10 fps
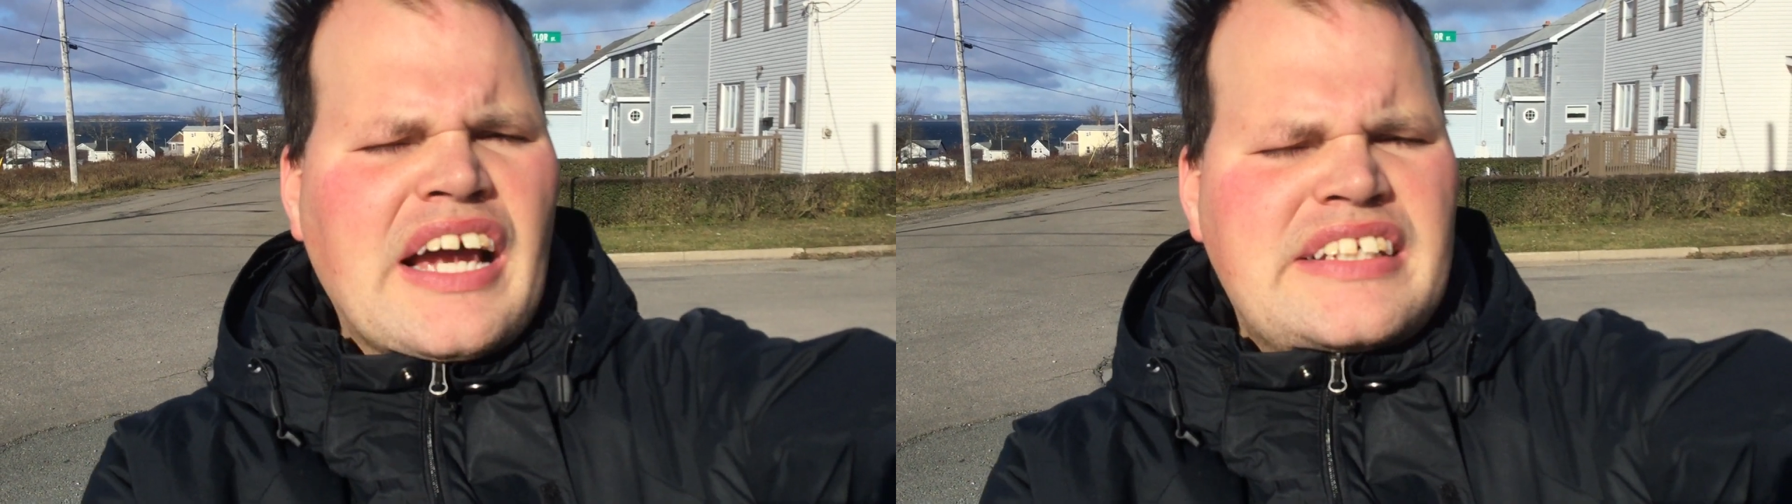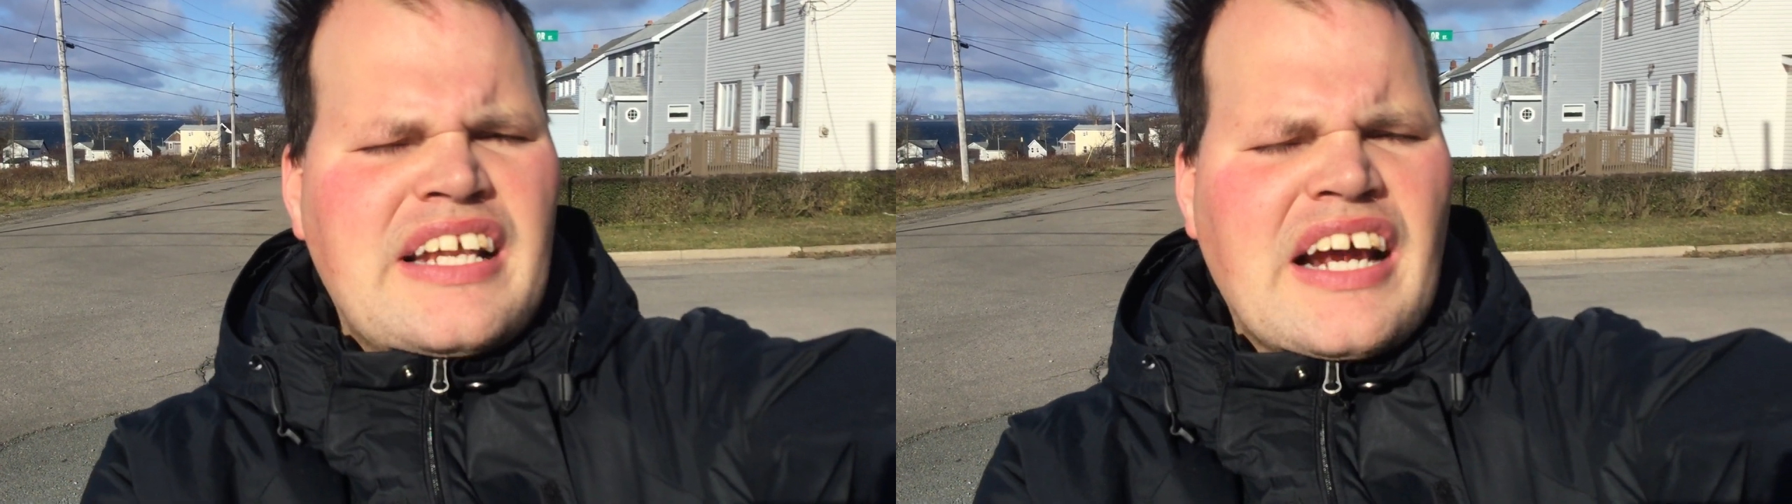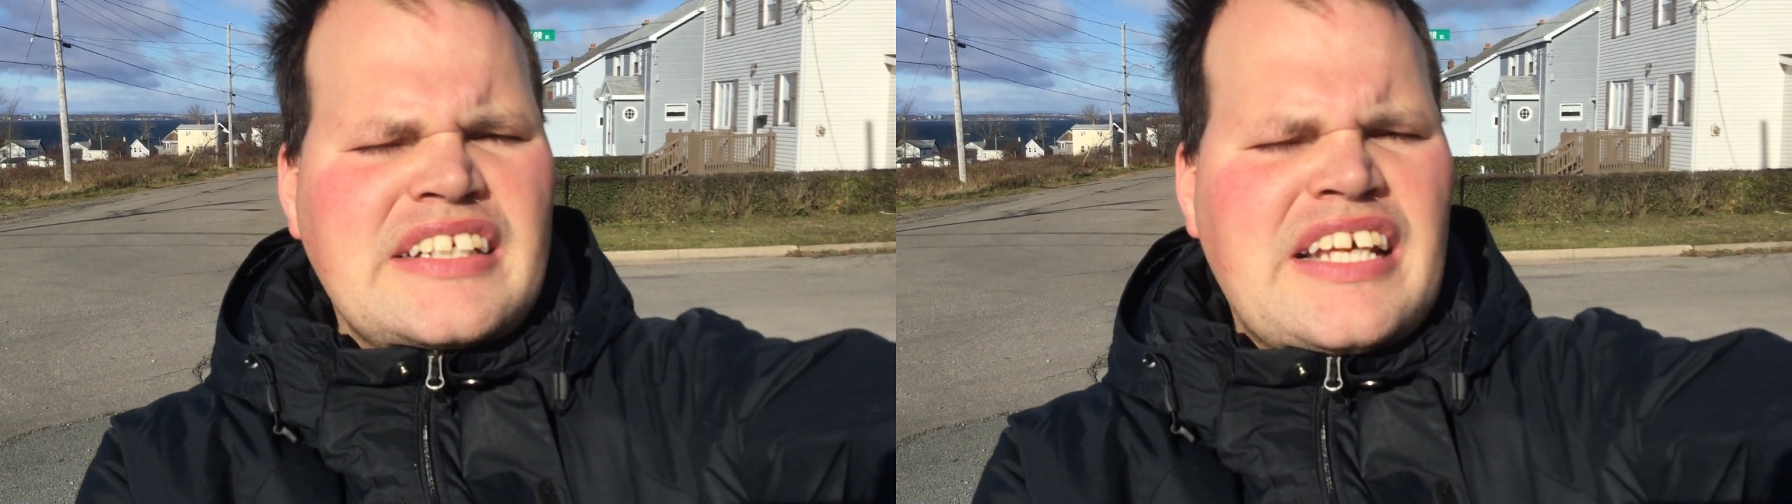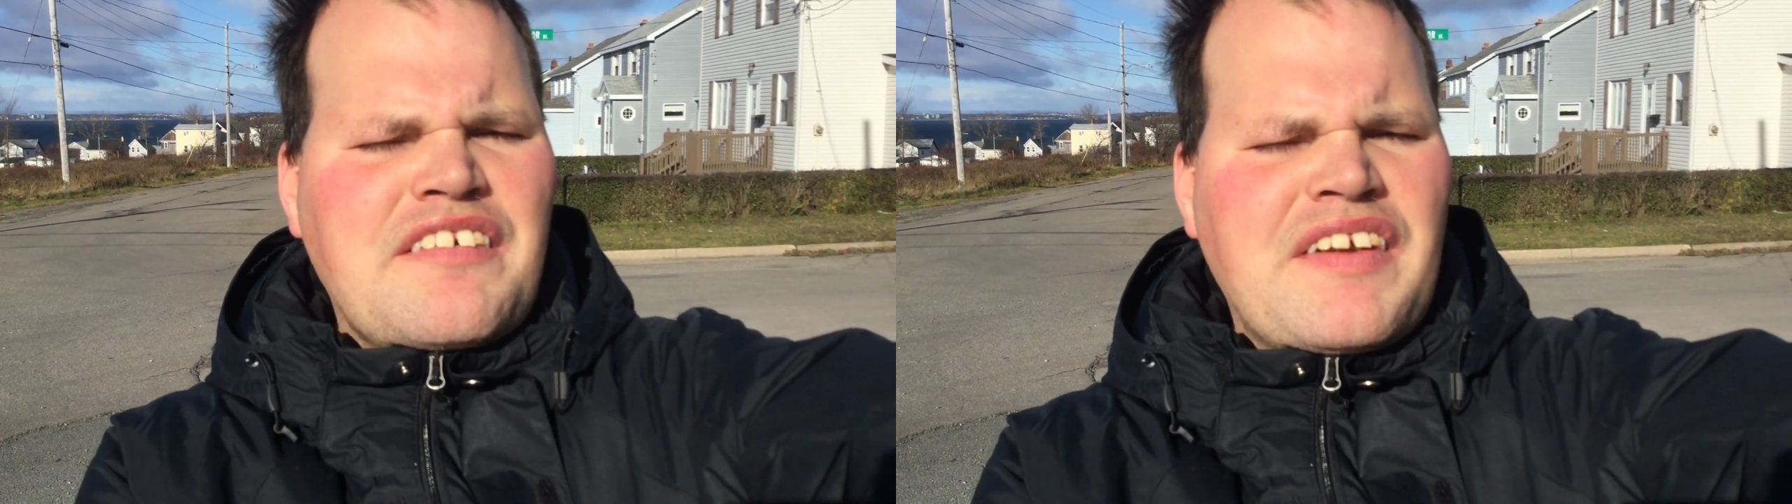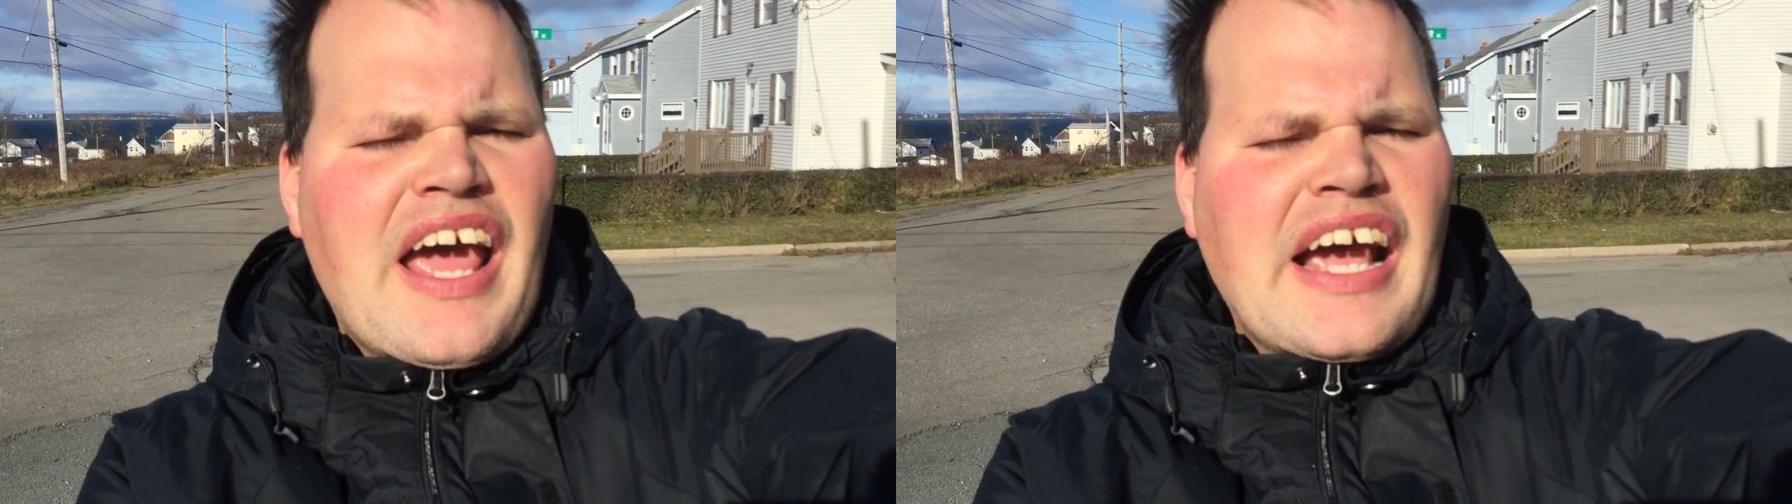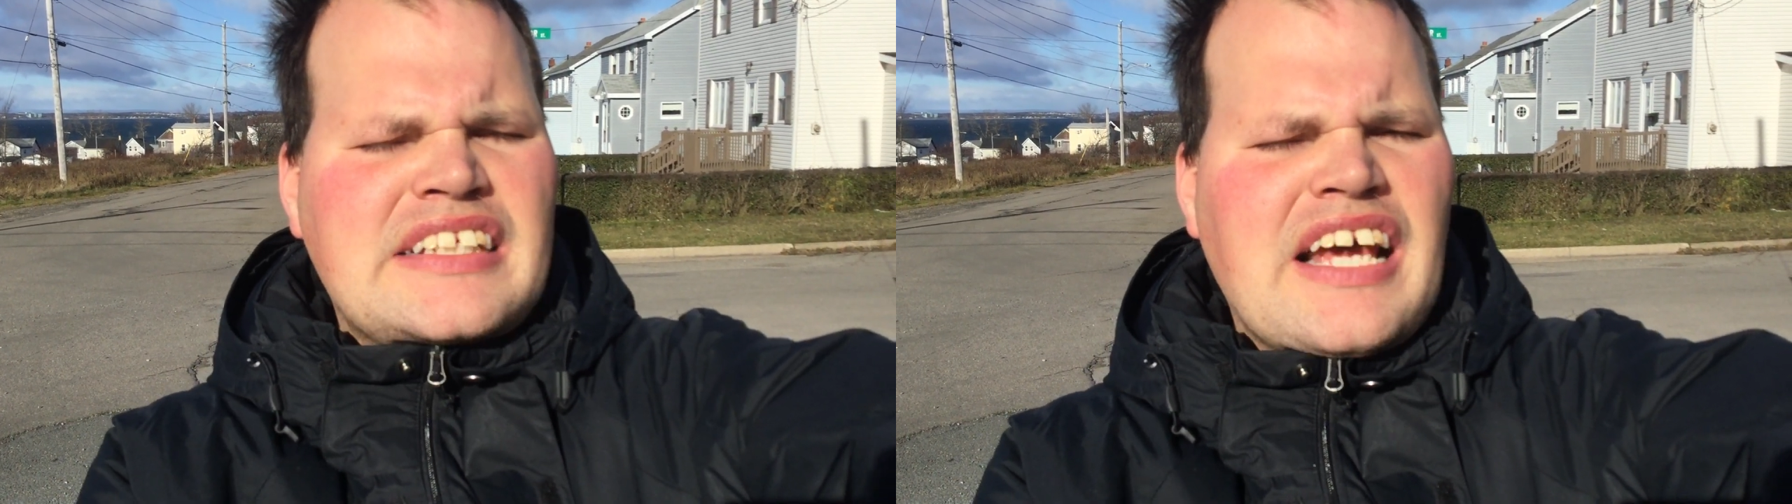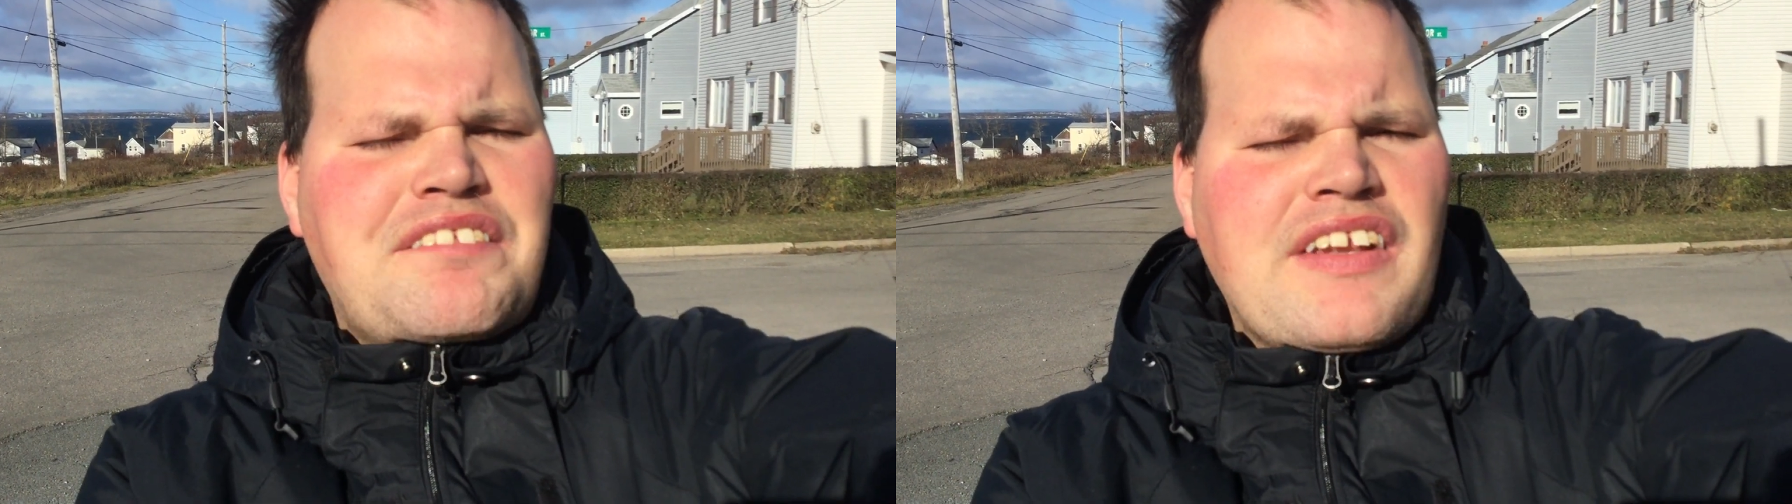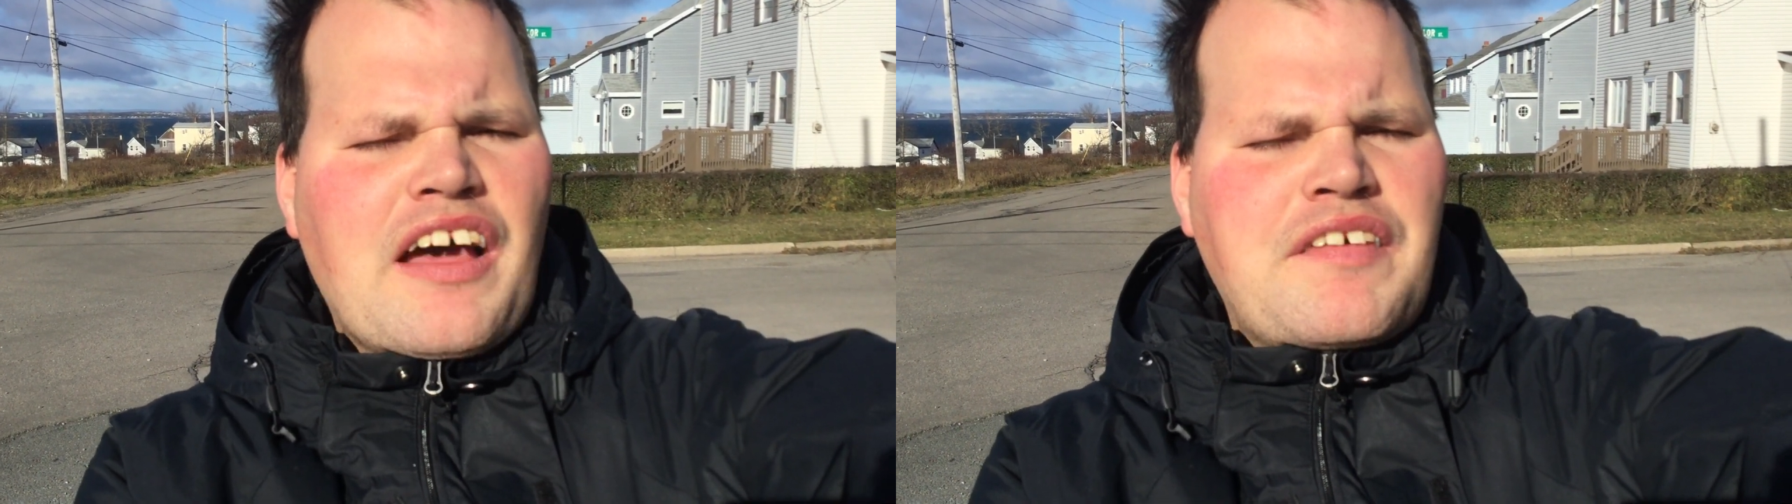
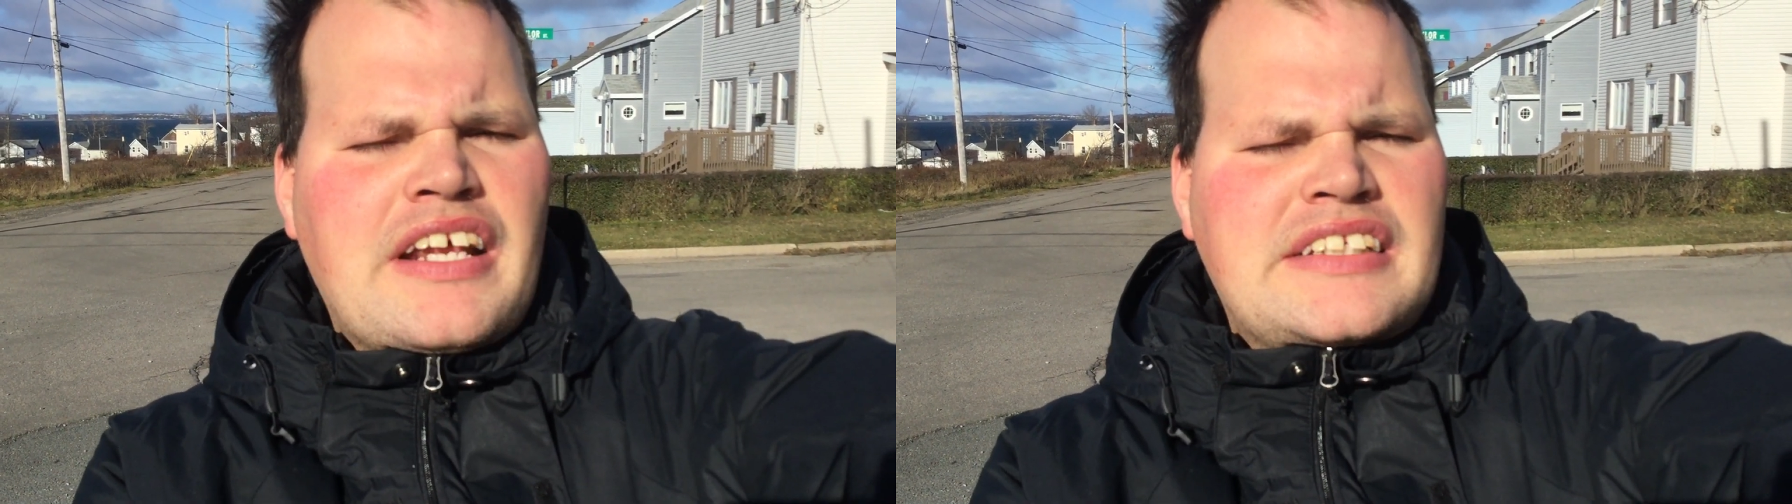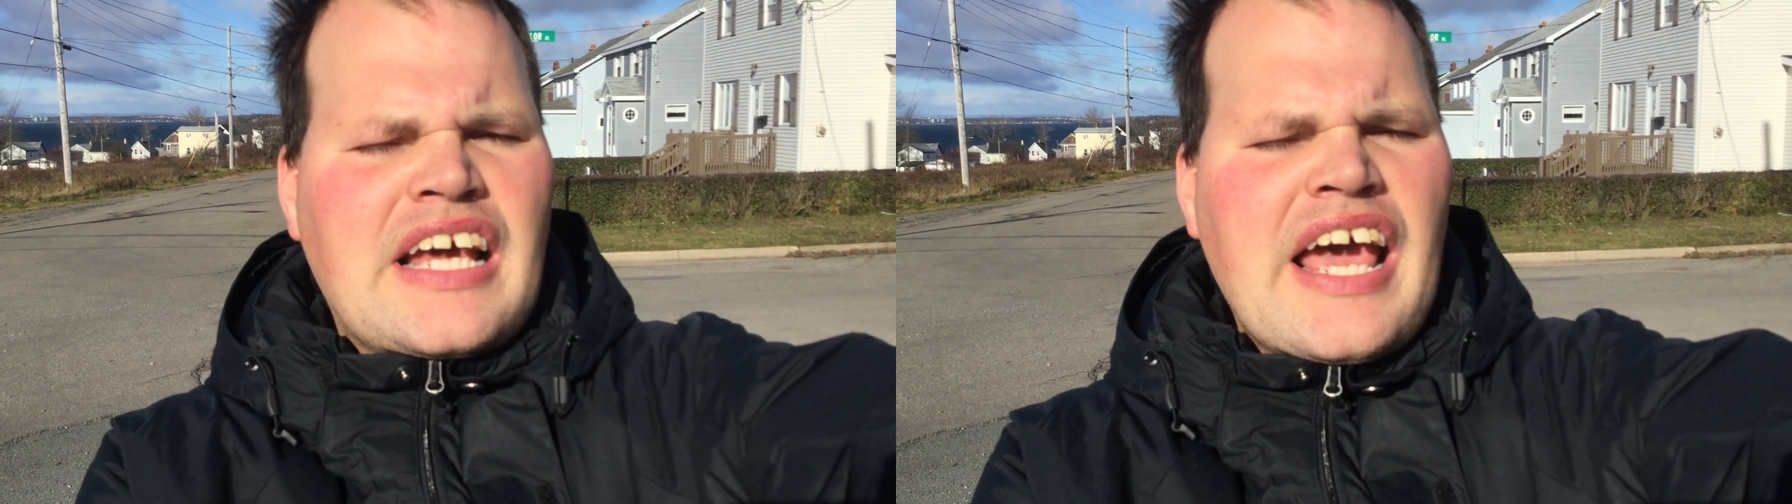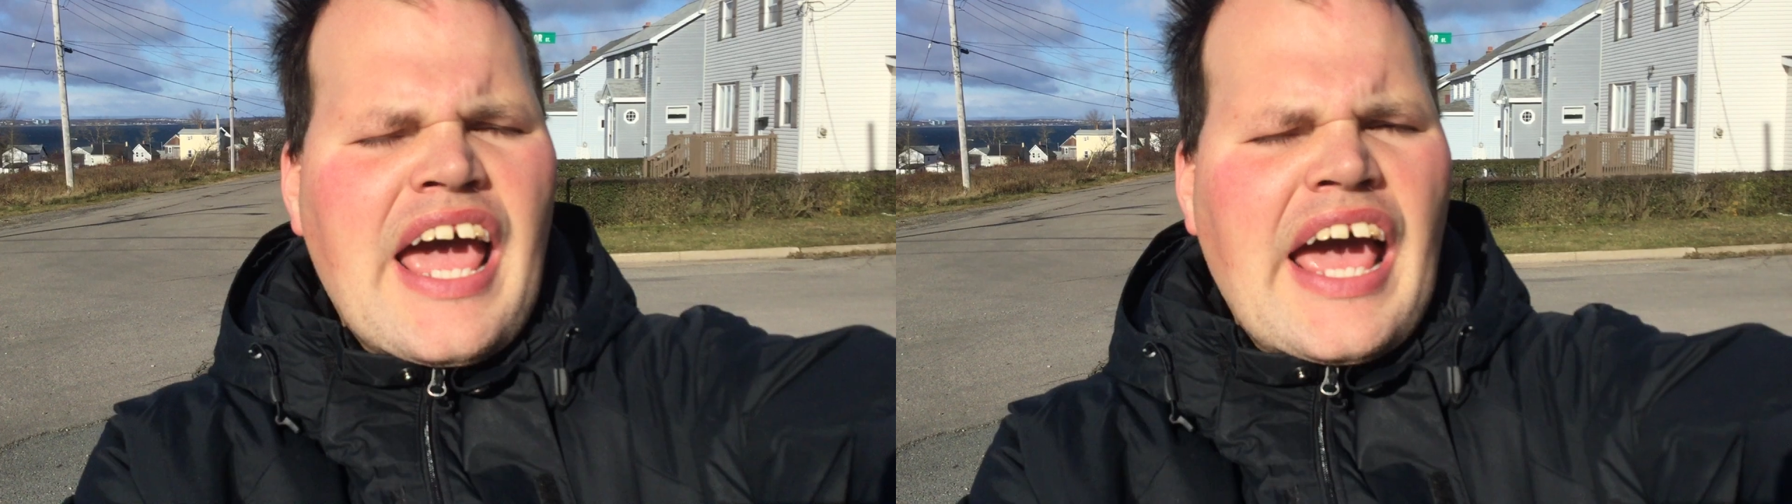1997XF11 is